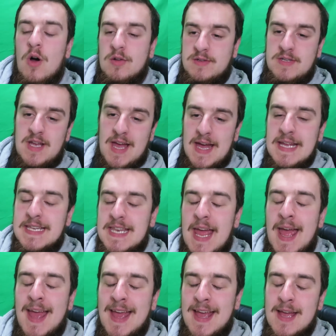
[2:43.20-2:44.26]
What a
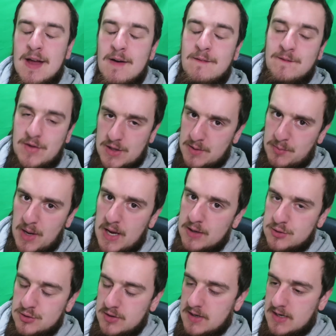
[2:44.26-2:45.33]
day for the
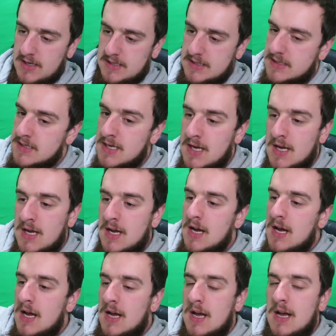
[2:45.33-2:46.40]
Patriots
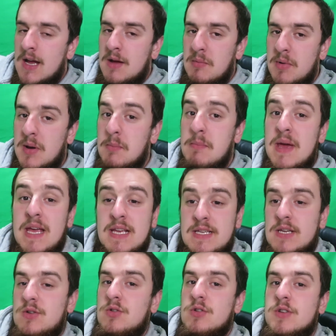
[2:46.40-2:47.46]
been
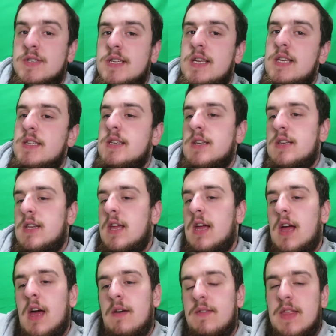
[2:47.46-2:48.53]
amazing all season,
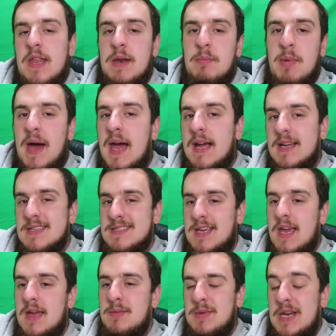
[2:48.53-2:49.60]
other than the Packers
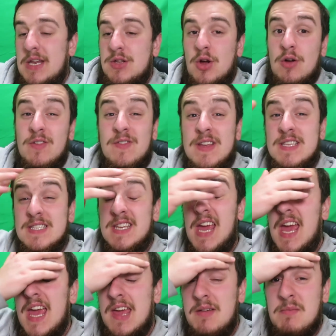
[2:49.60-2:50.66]
game and the Dolphins
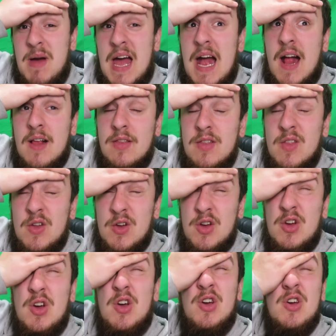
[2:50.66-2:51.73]
game and
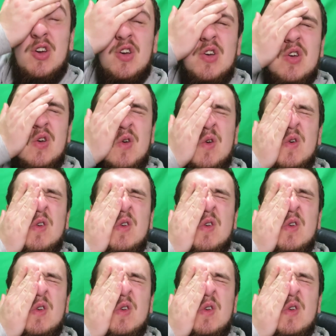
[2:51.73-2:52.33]
the